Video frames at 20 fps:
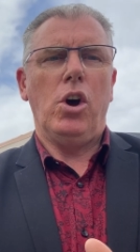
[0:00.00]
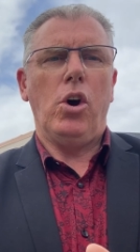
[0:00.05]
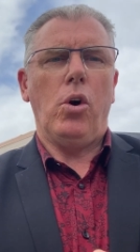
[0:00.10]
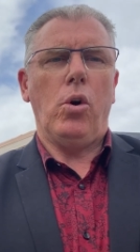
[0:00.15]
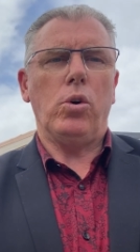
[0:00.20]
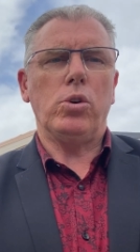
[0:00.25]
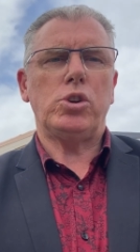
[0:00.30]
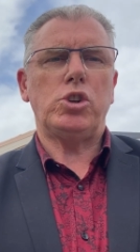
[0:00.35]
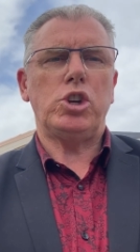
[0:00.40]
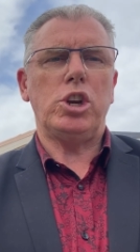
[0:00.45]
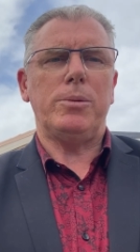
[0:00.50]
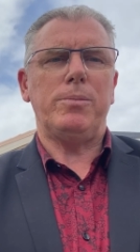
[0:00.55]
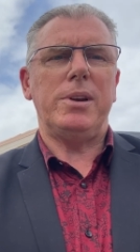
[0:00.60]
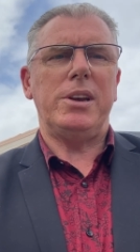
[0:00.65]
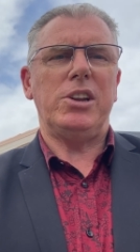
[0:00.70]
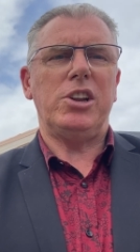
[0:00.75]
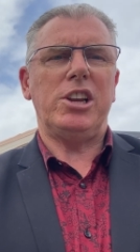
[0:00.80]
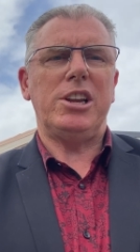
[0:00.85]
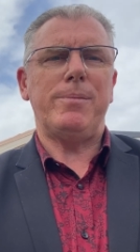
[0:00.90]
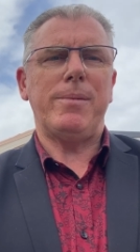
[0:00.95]
or shoot
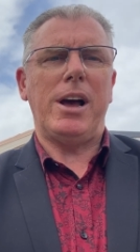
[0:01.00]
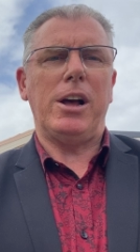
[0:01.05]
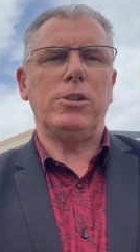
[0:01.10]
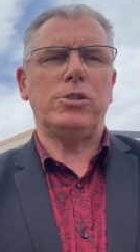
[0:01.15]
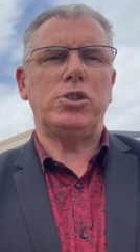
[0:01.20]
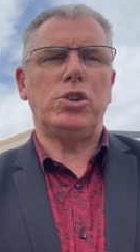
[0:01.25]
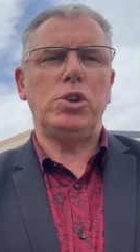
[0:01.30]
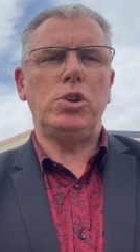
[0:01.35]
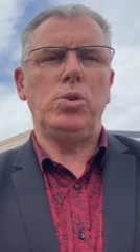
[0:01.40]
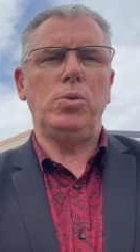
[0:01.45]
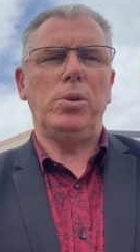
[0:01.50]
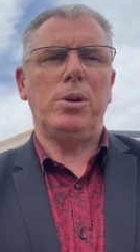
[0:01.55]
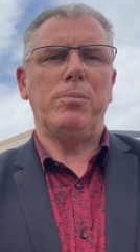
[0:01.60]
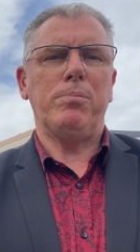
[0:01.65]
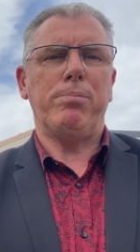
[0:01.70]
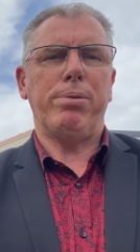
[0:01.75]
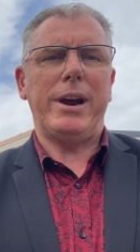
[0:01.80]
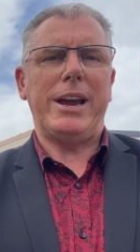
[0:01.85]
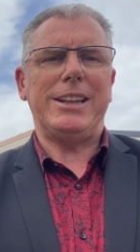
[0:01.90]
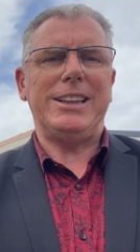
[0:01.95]
me an email to
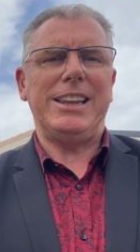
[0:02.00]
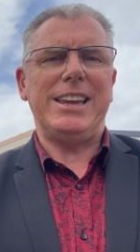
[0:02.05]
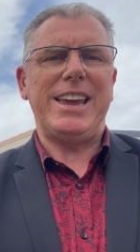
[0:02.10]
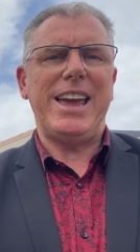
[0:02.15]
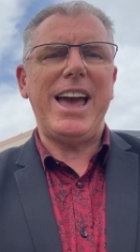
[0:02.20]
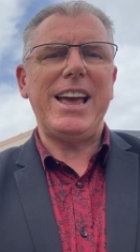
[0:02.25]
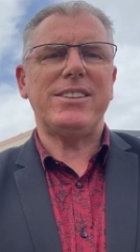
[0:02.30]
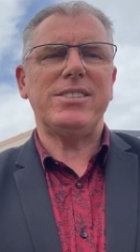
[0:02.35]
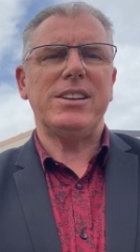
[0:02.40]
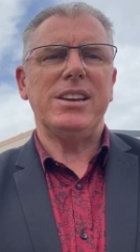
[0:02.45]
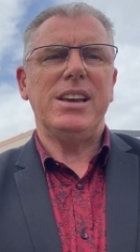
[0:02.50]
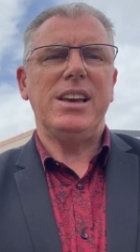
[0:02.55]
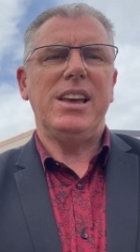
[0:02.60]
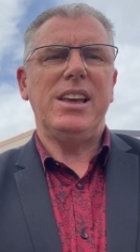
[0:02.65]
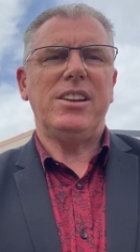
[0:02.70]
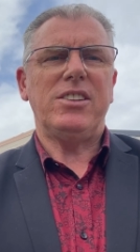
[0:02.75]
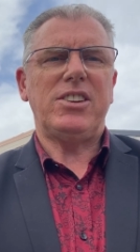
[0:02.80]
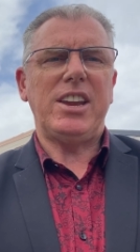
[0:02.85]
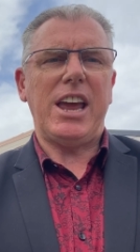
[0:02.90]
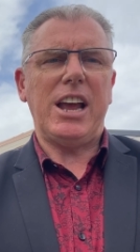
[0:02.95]
bradley at
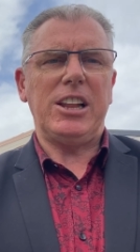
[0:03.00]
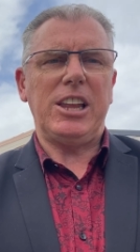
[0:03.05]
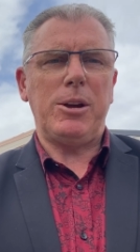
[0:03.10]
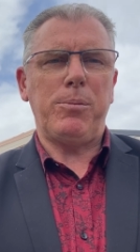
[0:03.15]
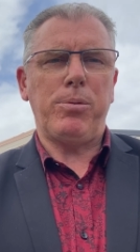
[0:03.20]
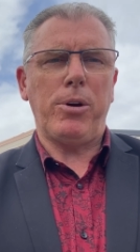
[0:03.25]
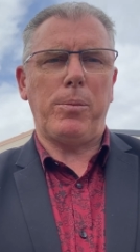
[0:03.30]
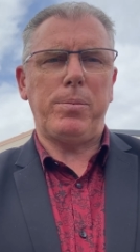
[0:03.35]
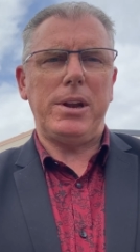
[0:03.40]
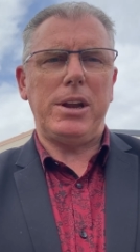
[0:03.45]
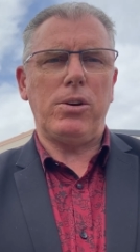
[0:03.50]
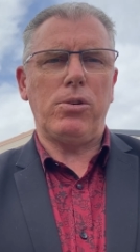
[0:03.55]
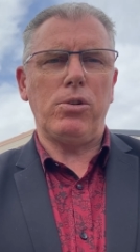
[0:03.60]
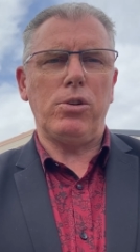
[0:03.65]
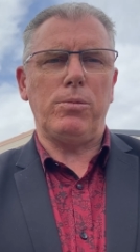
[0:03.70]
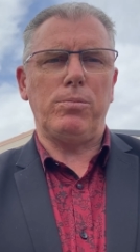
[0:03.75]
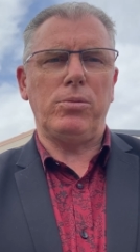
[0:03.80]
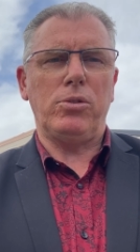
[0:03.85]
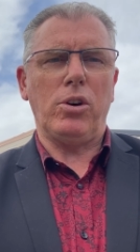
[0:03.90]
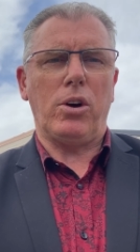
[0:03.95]

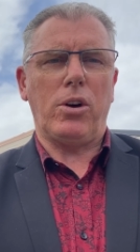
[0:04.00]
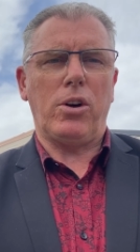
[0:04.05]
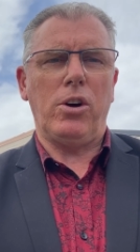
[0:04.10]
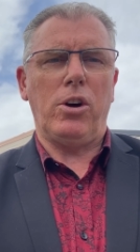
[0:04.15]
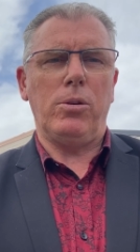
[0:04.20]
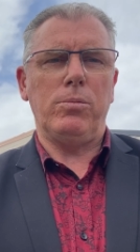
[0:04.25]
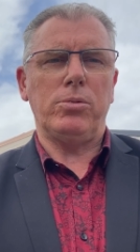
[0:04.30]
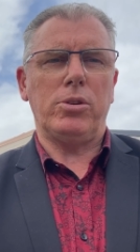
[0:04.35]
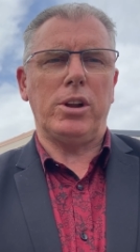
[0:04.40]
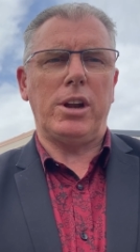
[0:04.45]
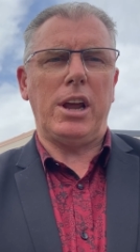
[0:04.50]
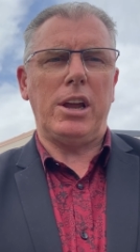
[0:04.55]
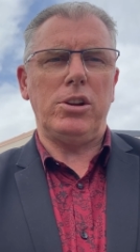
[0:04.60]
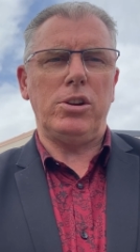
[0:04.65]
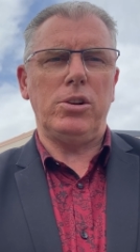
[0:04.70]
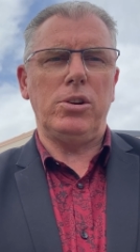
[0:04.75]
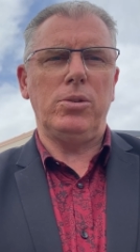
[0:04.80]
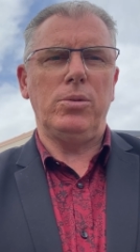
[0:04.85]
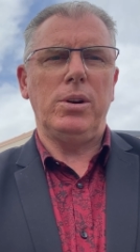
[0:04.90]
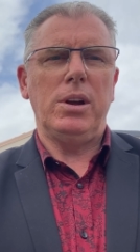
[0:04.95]

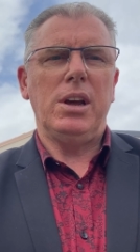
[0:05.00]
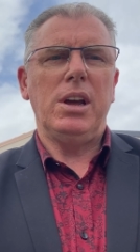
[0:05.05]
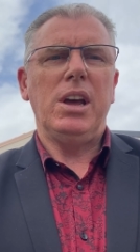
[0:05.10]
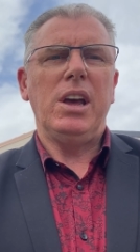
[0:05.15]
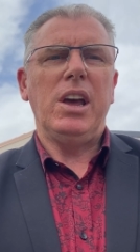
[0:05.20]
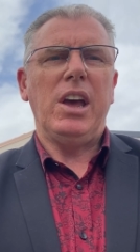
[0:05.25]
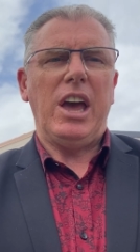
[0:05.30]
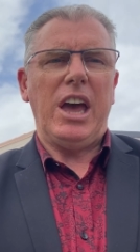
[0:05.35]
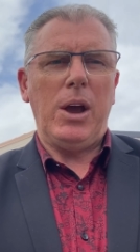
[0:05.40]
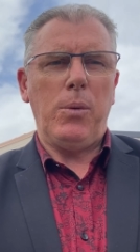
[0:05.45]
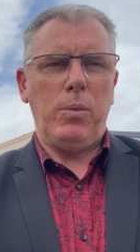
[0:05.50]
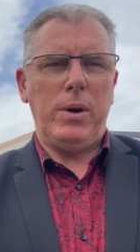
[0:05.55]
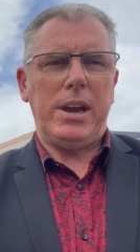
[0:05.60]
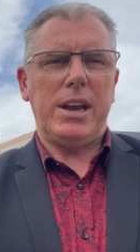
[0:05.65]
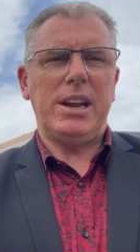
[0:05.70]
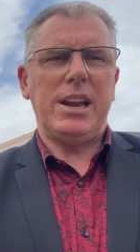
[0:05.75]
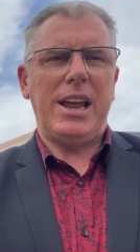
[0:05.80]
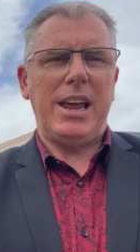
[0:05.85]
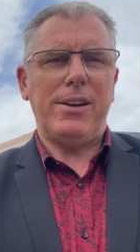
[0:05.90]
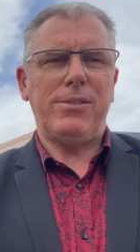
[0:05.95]
dowlingpropertygroup.com.au and we
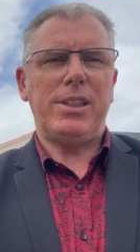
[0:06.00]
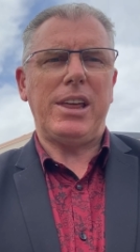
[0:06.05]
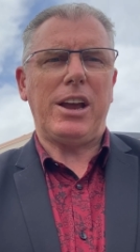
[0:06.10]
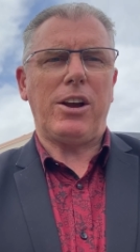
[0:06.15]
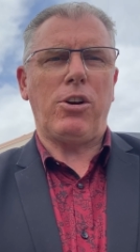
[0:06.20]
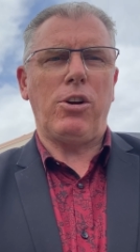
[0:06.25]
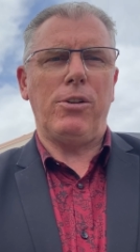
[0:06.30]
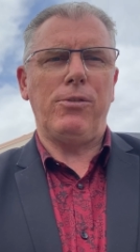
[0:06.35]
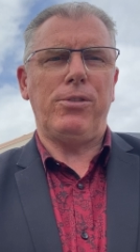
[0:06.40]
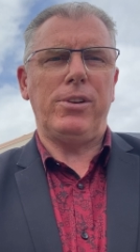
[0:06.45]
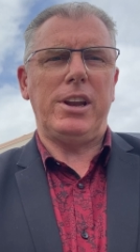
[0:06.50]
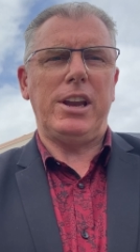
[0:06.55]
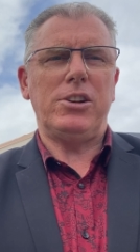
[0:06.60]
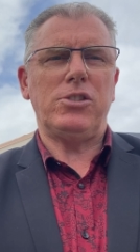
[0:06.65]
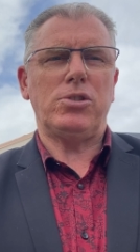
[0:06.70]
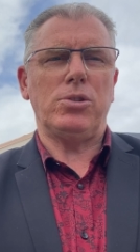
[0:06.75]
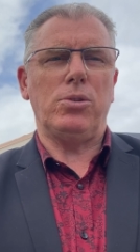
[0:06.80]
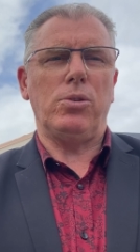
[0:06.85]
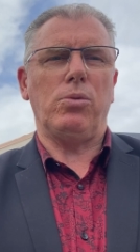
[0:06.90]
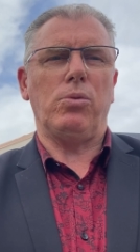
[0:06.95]
can have that
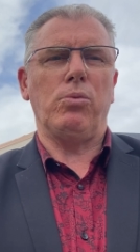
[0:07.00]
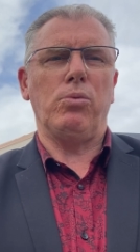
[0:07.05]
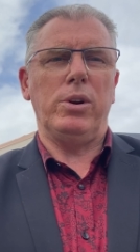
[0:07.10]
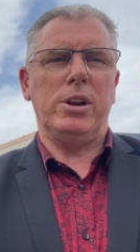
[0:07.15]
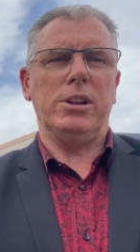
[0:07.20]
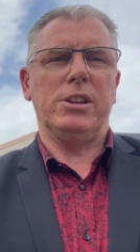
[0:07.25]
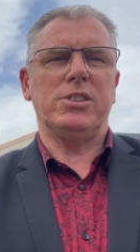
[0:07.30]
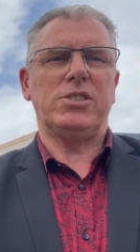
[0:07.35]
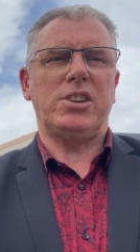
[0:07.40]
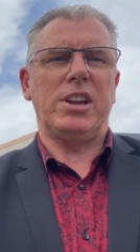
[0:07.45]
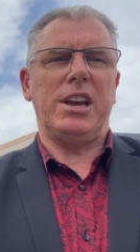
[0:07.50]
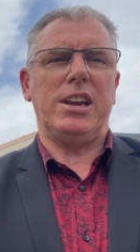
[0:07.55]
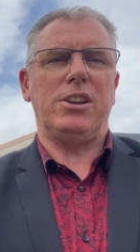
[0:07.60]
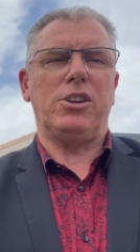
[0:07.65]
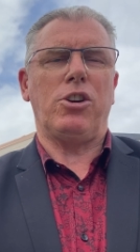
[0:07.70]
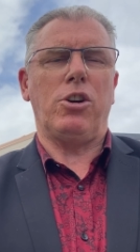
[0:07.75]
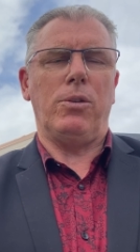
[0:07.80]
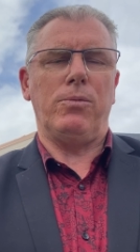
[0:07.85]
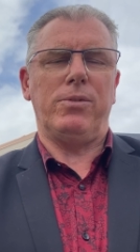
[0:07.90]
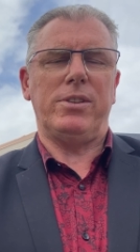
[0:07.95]
confidential real
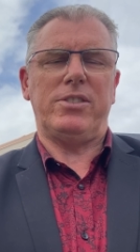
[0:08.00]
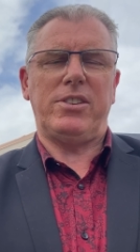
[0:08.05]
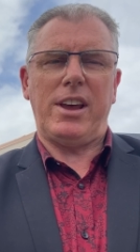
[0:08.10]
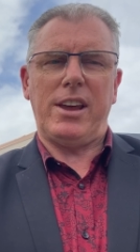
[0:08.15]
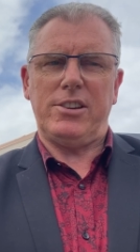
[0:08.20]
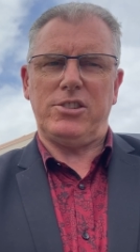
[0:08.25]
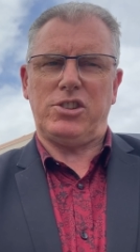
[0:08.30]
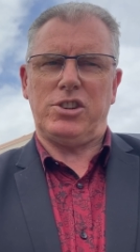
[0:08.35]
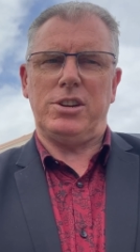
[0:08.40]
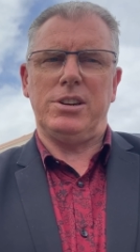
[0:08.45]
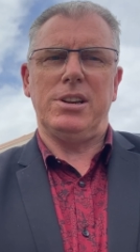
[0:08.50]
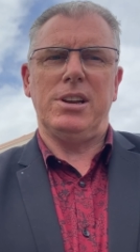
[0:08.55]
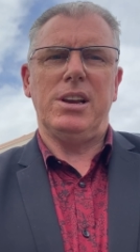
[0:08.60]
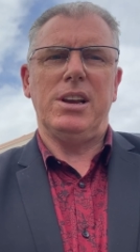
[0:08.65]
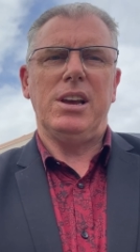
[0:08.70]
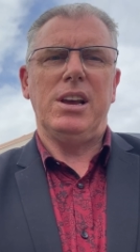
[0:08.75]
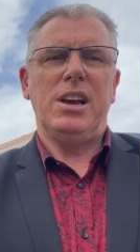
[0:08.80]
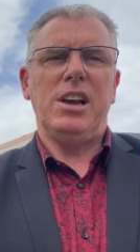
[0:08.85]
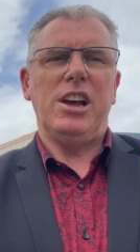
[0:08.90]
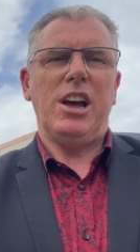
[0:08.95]
estate conversation
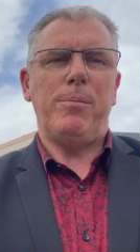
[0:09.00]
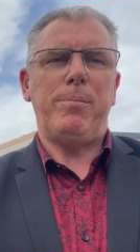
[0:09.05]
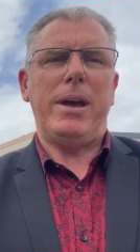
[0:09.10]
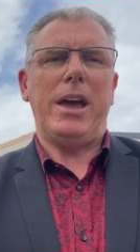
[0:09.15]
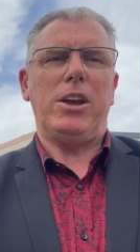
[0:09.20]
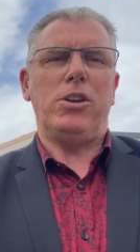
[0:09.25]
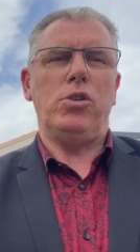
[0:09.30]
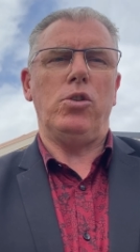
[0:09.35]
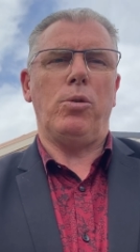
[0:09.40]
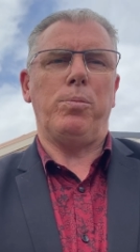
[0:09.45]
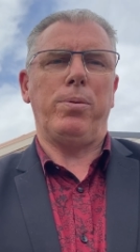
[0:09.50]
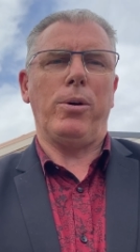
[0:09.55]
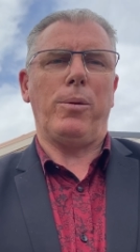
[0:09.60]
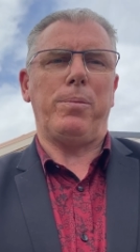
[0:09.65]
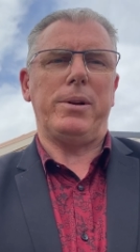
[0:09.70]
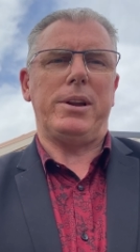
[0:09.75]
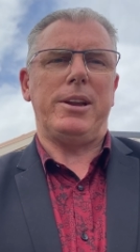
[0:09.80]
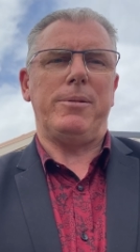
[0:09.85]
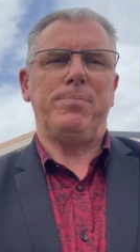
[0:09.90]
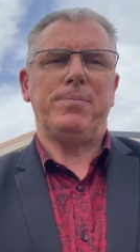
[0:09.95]
about your
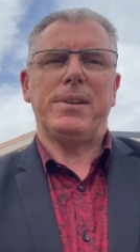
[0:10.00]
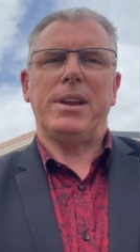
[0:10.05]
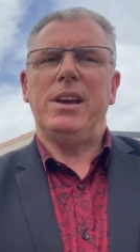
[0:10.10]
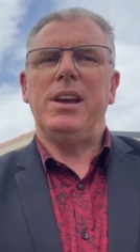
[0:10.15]
property.